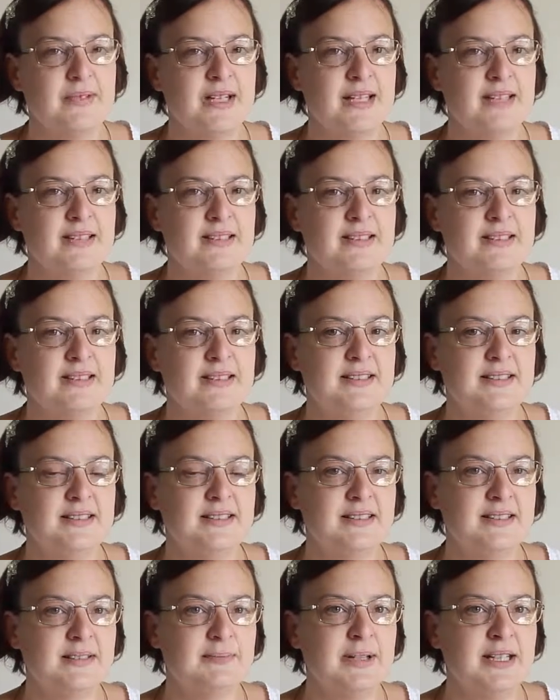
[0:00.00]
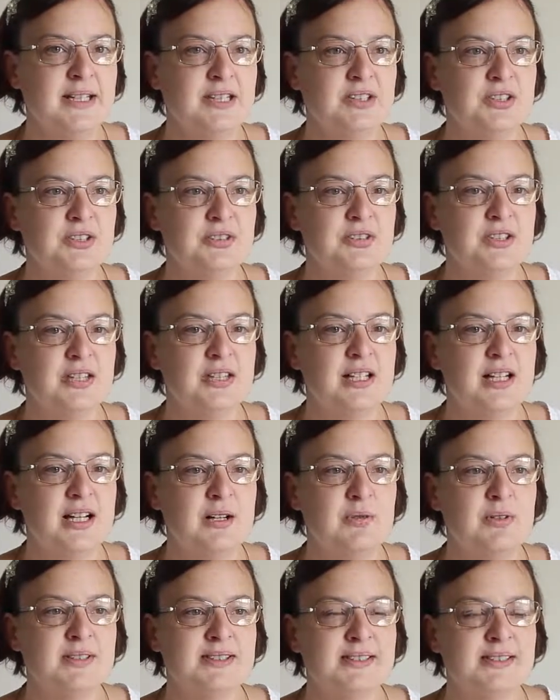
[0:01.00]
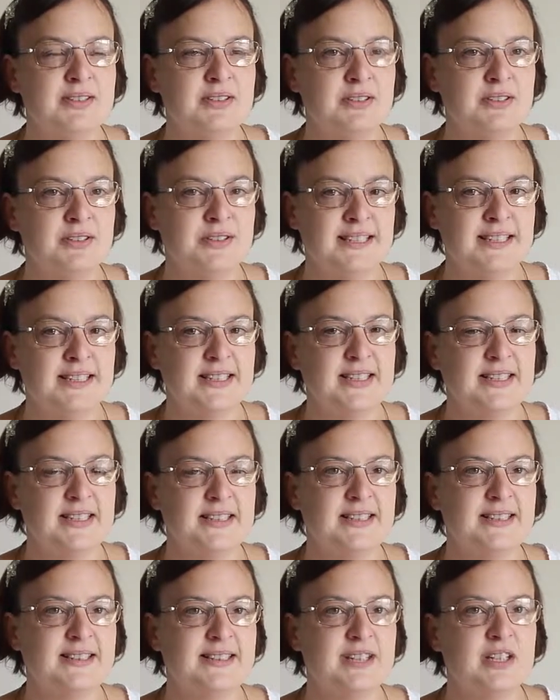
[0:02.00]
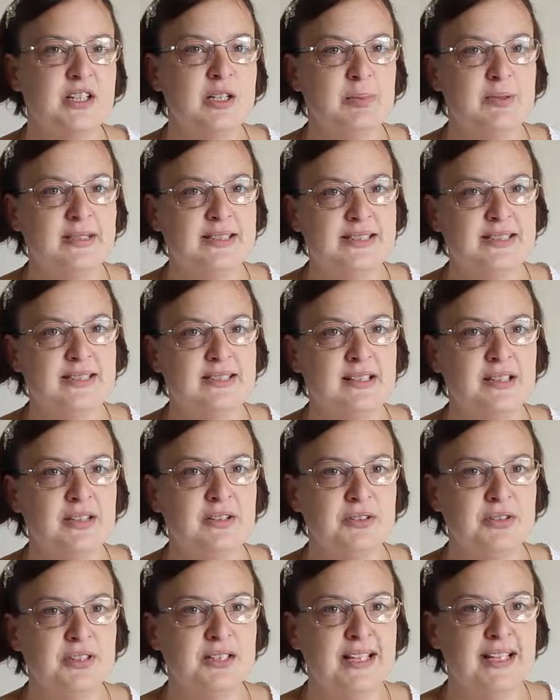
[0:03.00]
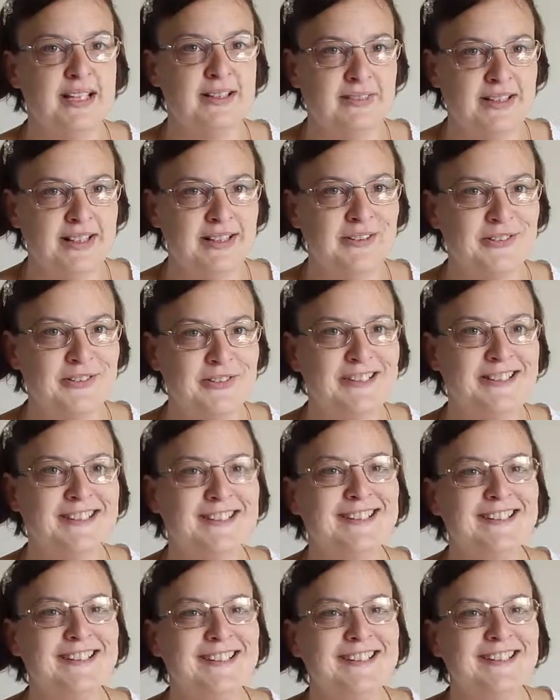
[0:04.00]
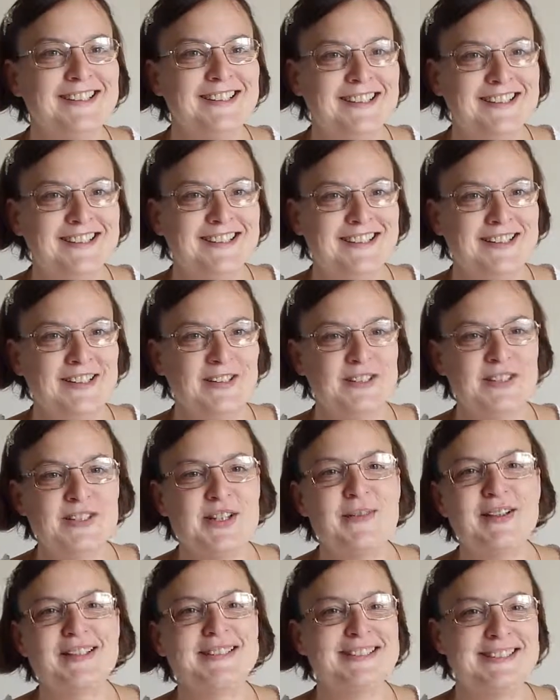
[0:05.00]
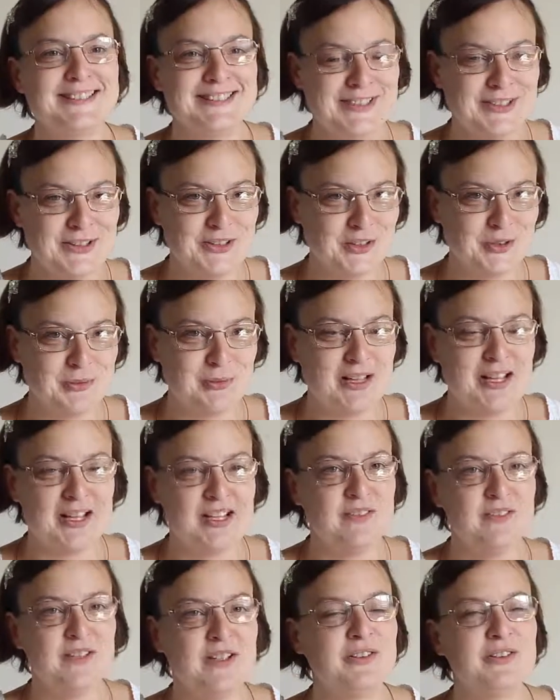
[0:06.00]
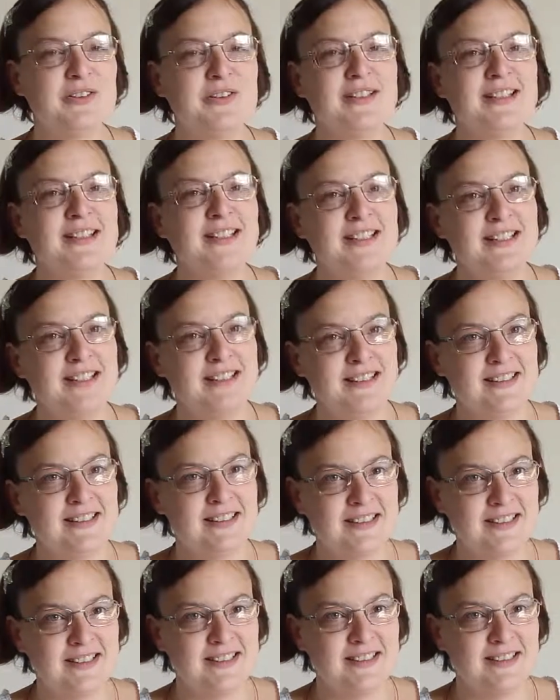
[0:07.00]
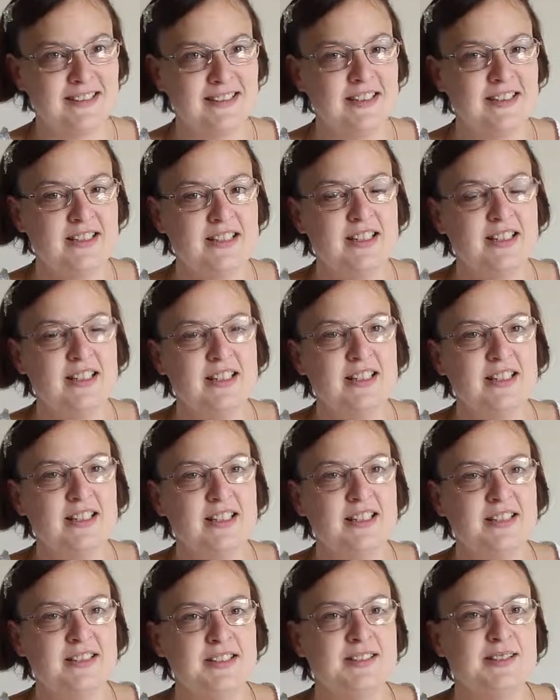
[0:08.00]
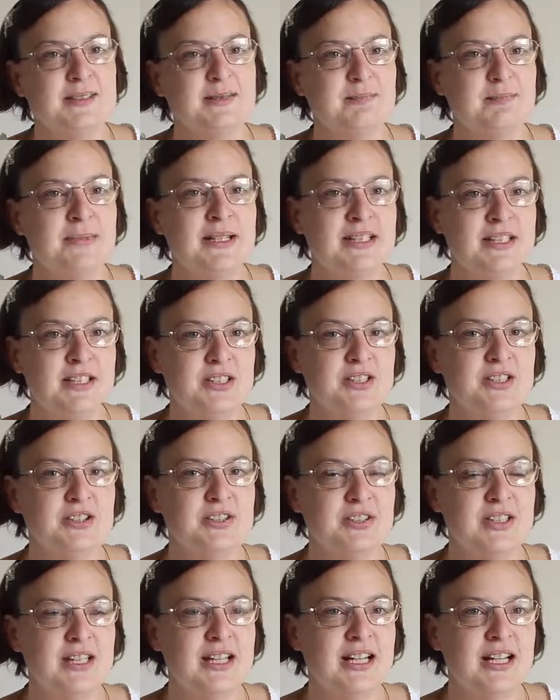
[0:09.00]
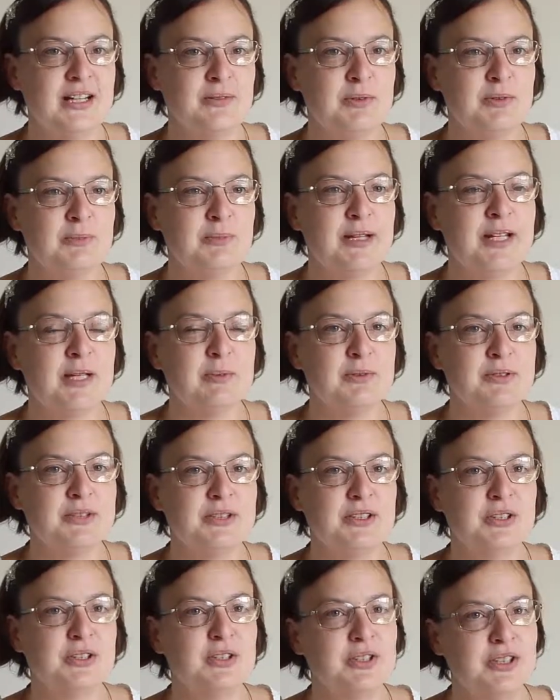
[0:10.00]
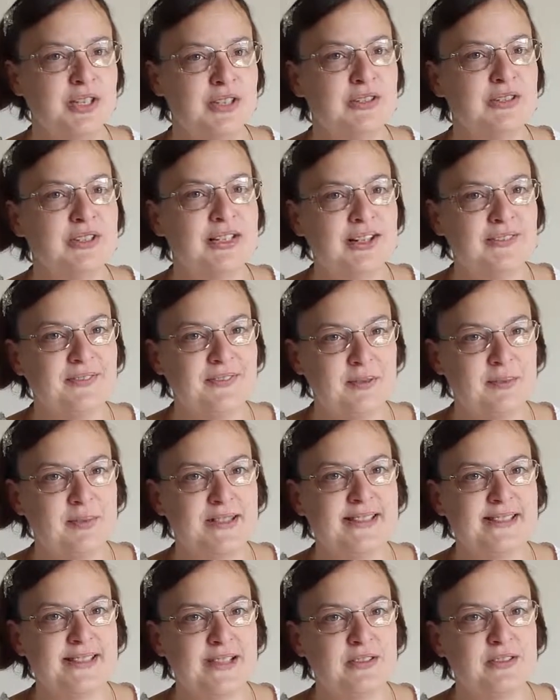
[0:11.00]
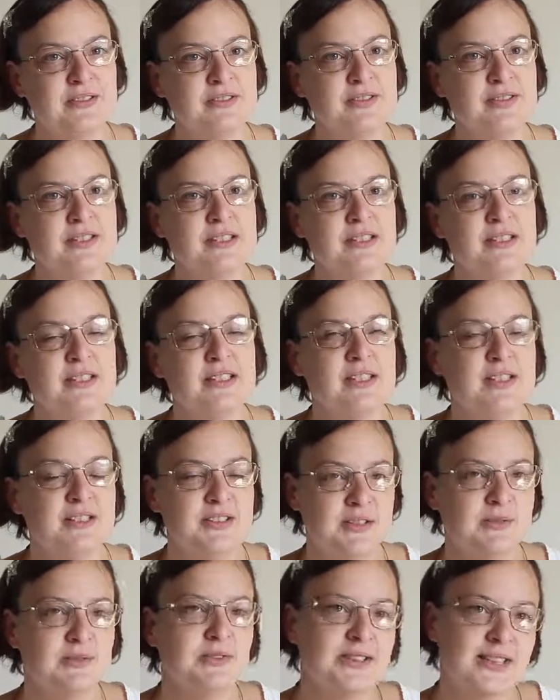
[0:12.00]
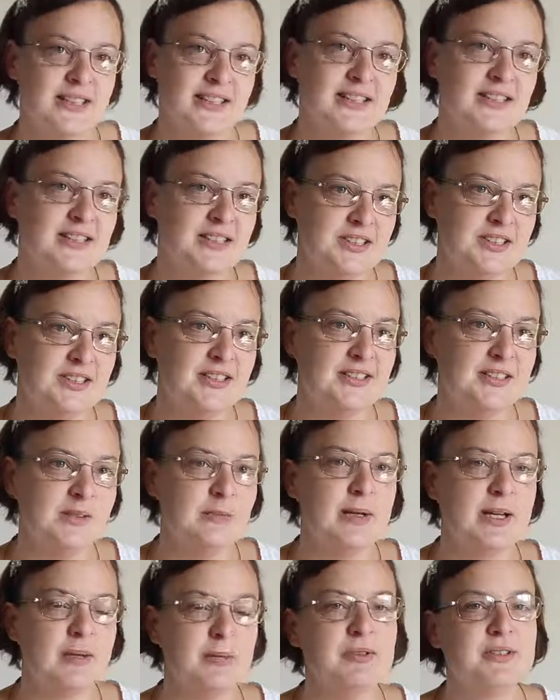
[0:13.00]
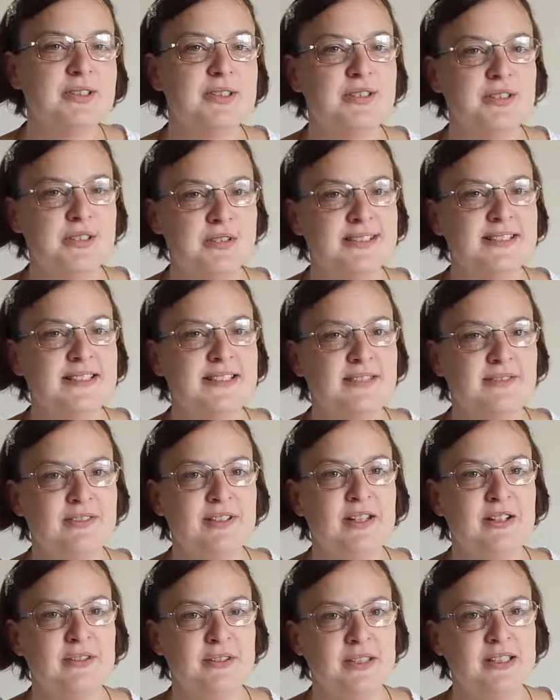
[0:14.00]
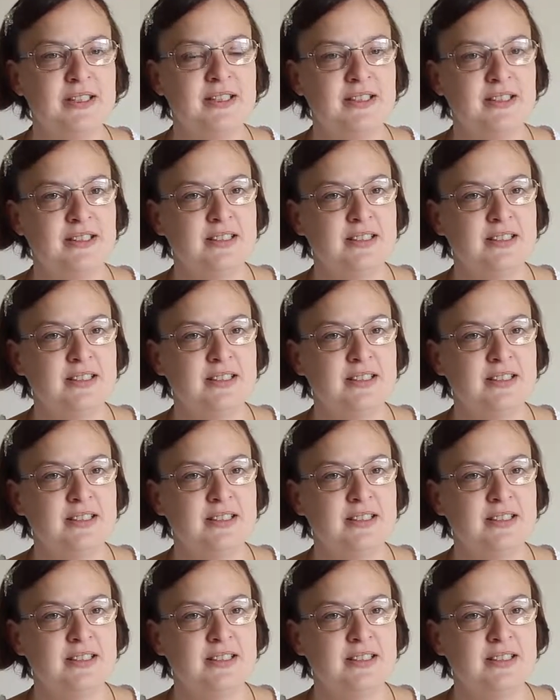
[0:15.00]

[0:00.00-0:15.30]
and to make sure that I wasn't causing any disturbance in the local area and there's no antisocial behaviour or anything like that. And just making sure that I would be able to cook and look after myself and do all the things you need to be able to do to live alone.